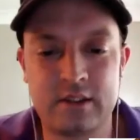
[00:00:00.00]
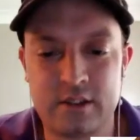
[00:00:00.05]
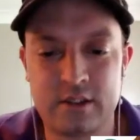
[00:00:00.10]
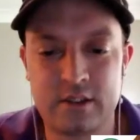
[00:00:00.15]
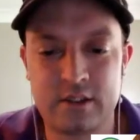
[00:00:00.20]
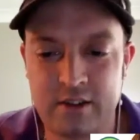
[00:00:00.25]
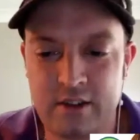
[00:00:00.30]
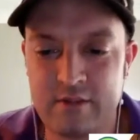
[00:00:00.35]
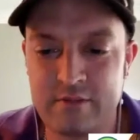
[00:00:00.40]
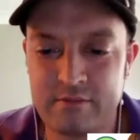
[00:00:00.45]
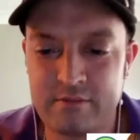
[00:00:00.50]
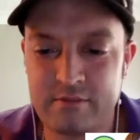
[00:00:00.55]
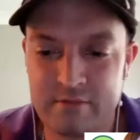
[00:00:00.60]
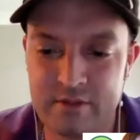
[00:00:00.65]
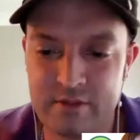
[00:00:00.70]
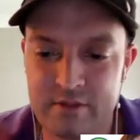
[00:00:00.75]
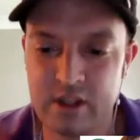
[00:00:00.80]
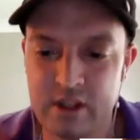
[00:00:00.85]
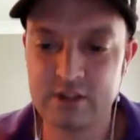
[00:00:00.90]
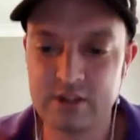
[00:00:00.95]
because
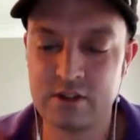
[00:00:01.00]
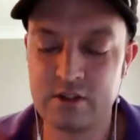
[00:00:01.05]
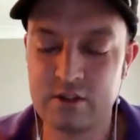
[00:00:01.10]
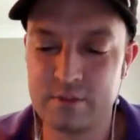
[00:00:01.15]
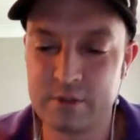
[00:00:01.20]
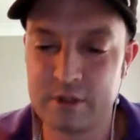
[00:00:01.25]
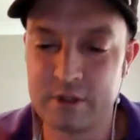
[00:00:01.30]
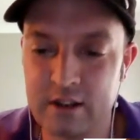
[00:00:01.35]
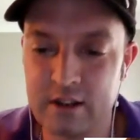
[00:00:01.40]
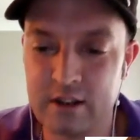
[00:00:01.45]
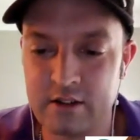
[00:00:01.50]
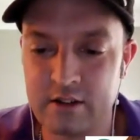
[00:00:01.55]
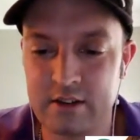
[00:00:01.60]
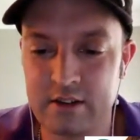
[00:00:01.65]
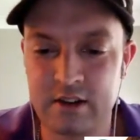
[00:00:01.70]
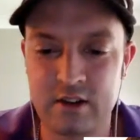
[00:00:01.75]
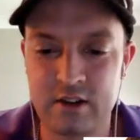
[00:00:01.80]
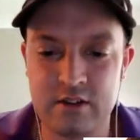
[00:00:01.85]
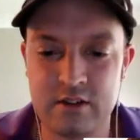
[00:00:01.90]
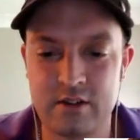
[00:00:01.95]
excuse my ignorance, I
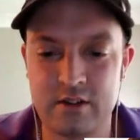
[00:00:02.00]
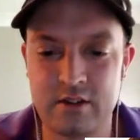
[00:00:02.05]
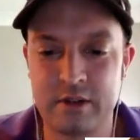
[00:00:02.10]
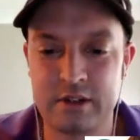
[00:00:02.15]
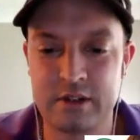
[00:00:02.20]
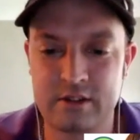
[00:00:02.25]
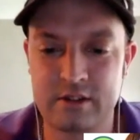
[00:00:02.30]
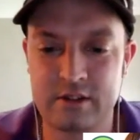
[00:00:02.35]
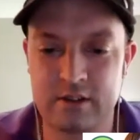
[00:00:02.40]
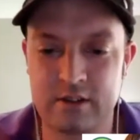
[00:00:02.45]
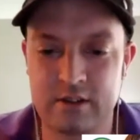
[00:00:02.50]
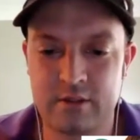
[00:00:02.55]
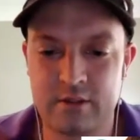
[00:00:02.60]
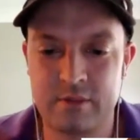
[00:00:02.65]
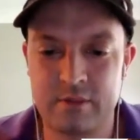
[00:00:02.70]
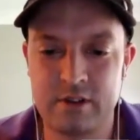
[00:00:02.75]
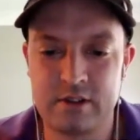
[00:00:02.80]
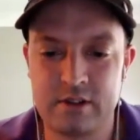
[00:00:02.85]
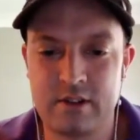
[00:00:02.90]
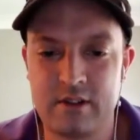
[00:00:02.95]
don't use it much because I'm
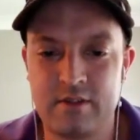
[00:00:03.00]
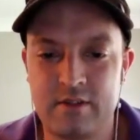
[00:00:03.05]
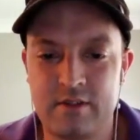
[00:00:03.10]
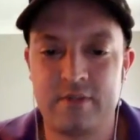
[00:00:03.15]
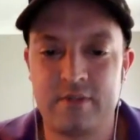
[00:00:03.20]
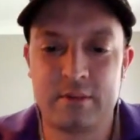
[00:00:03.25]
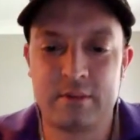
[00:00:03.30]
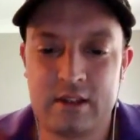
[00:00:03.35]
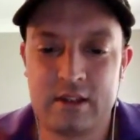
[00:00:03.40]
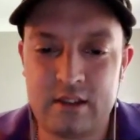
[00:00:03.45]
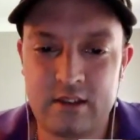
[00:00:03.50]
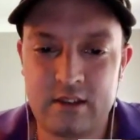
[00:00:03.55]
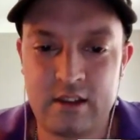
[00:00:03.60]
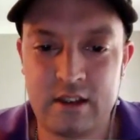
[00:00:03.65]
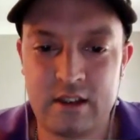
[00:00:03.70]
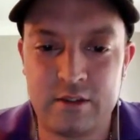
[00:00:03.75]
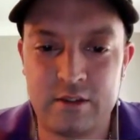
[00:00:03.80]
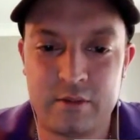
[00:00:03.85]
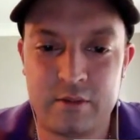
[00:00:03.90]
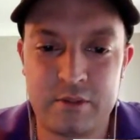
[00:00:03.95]
used to developing
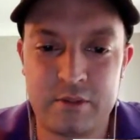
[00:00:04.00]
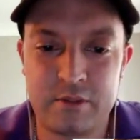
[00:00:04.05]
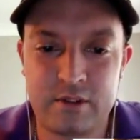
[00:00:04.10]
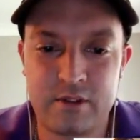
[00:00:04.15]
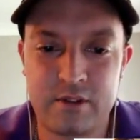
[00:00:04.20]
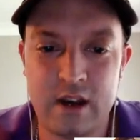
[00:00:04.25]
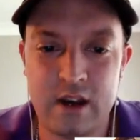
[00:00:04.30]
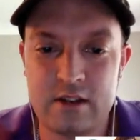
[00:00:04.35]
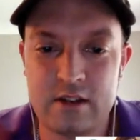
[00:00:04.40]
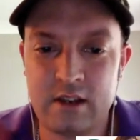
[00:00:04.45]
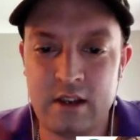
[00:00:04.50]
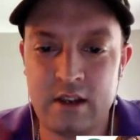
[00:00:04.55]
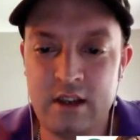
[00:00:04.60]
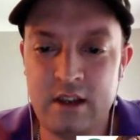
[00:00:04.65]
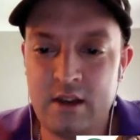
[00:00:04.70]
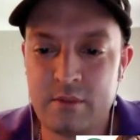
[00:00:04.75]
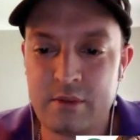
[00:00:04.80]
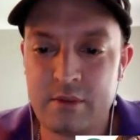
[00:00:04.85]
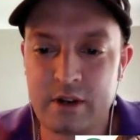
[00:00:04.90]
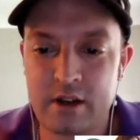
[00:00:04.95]
things from scratch.
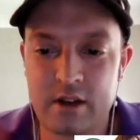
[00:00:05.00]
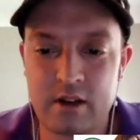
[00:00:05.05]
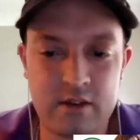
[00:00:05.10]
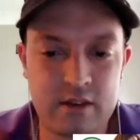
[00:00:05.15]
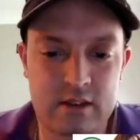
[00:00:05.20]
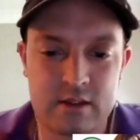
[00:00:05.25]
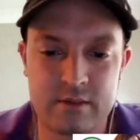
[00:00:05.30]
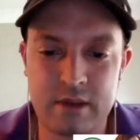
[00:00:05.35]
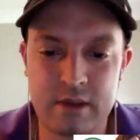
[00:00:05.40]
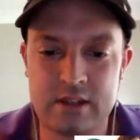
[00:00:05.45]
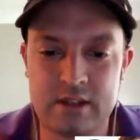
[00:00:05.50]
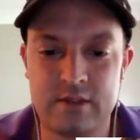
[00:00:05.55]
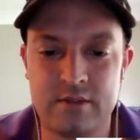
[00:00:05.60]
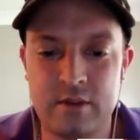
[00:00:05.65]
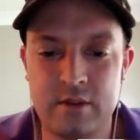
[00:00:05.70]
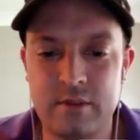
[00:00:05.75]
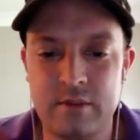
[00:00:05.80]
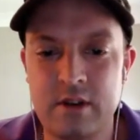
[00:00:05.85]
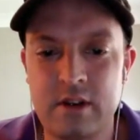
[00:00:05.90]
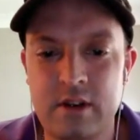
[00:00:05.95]
But I know there's a massive
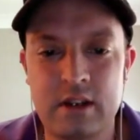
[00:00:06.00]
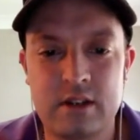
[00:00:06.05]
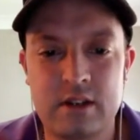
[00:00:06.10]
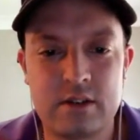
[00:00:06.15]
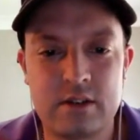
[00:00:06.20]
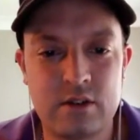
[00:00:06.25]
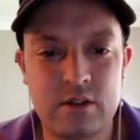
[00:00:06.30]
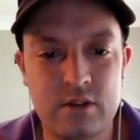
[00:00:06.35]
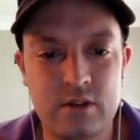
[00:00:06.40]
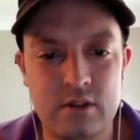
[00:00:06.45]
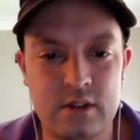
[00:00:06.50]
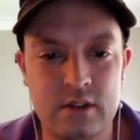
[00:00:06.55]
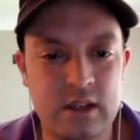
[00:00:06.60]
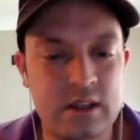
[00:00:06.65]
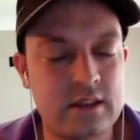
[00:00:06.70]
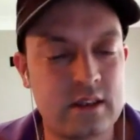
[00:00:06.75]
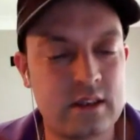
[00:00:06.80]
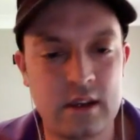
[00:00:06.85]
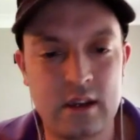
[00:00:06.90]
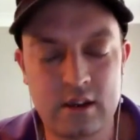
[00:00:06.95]
community.
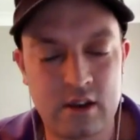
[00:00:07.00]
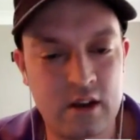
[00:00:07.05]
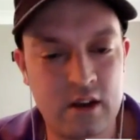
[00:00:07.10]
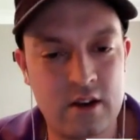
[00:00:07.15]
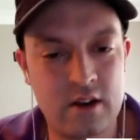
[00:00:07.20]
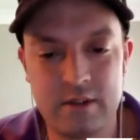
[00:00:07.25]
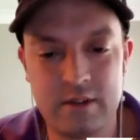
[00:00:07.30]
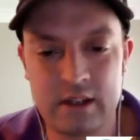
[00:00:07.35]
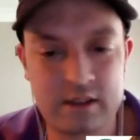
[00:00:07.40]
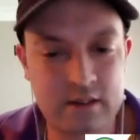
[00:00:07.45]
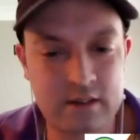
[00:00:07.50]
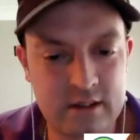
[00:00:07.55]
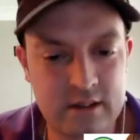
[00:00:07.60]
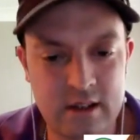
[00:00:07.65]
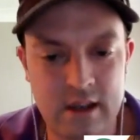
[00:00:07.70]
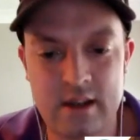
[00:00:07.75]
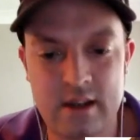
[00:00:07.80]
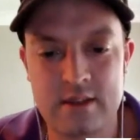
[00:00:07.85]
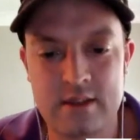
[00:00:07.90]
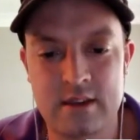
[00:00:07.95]
Is there kind of like a
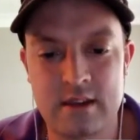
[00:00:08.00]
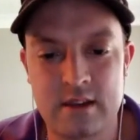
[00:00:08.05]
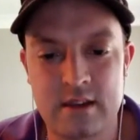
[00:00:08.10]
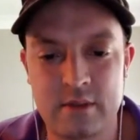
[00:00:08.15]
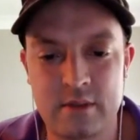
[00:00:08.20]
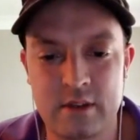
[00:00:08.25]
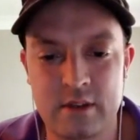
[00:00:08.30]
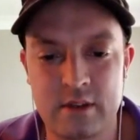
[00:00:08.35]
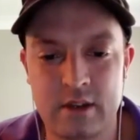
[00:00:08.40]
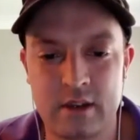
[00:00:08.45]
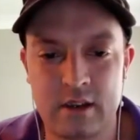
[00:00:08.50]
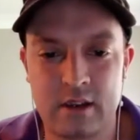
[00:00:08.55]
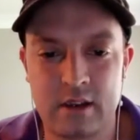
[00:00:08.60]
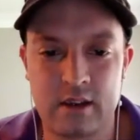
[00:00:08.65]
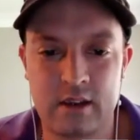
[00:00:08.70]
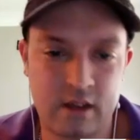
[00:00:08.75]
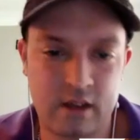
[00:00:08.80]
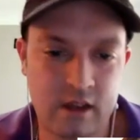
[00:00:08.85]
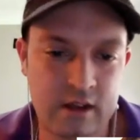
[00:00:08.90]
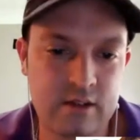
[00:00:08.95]
starter theme, like
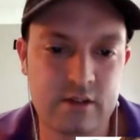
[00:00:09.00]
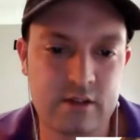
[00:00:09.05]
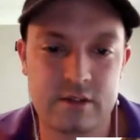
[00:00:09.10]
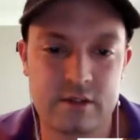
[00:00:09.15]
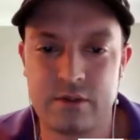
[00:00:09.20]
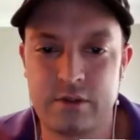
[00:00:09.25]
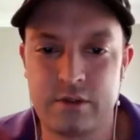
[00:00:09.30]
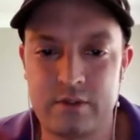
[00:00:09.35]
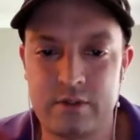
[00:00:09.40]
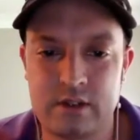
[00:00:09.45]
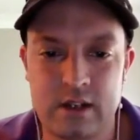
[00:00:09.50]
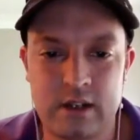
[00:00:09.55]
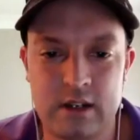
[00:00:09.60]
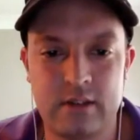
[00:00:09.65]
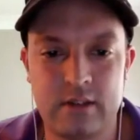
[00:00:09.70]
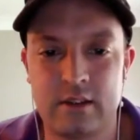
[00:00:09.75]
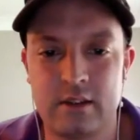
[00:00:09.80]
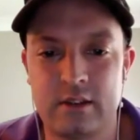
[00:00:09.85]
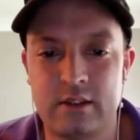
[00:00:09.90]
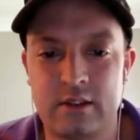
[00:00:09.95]
underscores for
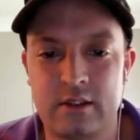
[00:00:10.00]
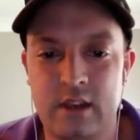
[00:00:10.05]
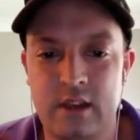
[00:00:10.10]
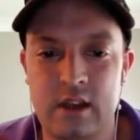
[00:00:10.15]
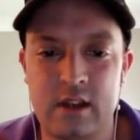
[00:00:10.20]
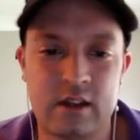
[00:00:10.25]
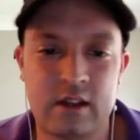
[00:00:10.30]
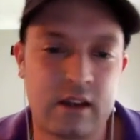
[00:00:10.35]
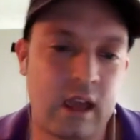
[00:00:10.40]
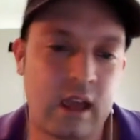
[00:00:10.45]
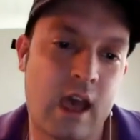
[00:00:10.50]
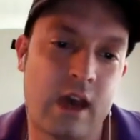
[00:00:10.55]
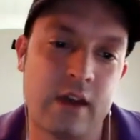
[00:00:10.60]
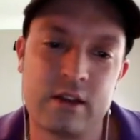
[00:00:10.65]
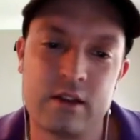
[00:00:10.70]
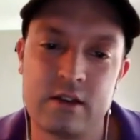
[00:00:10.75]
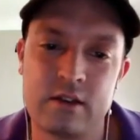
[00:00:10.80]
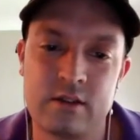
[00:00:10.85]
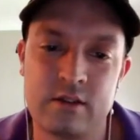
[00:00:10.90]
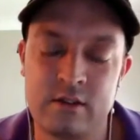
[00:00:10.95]
Genesis?
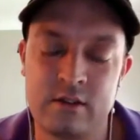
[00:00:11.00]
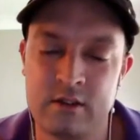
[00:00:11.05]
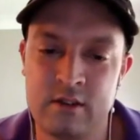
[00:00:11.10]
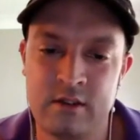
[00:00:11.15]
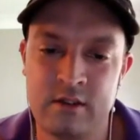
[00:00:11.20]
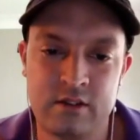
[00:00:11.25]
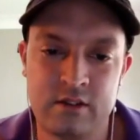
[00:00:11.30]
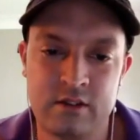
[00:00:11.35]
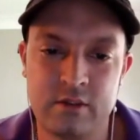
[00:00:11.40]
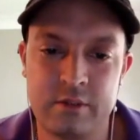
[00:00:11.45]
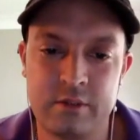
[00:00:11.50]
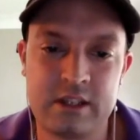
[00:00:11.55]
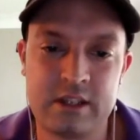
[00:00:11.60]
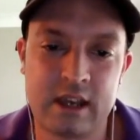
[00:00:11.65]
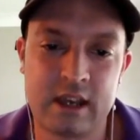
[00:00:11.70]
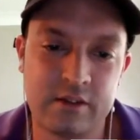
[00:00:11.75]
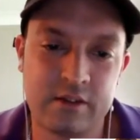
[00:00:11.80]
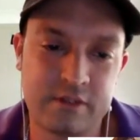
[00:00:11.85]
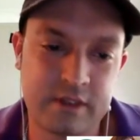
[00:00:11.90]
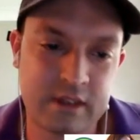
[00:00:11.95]
How do you normally
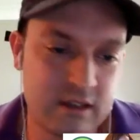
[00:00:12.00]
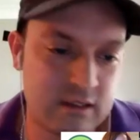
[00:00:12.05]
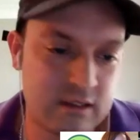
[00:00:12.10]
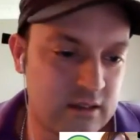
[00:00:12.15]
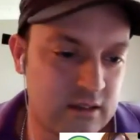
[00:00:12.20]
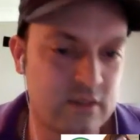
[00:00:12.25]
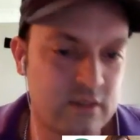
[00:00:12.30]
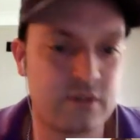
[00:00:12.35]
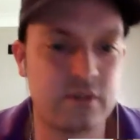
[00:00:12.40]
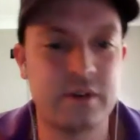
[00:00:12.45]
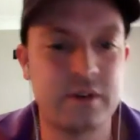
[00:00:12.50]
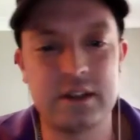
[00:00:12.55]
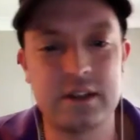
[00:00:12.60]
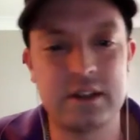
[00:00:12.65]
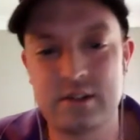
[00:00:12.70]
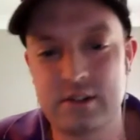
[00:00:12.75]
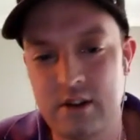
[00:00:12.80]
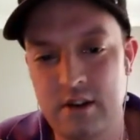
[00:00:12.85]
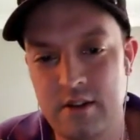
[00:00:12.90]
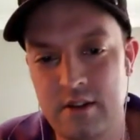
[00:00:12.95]
tackle things? Is it always
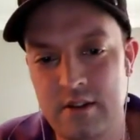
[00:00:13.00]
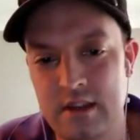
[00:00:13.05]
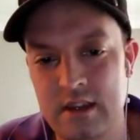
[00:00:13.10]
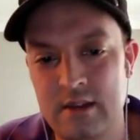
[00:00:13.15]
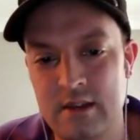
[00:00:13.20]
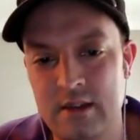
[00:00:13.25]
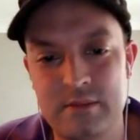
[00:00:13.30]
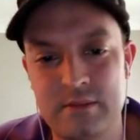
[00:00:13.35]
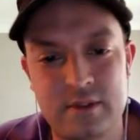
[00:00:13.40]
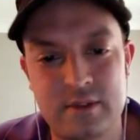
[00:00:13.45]
child themes?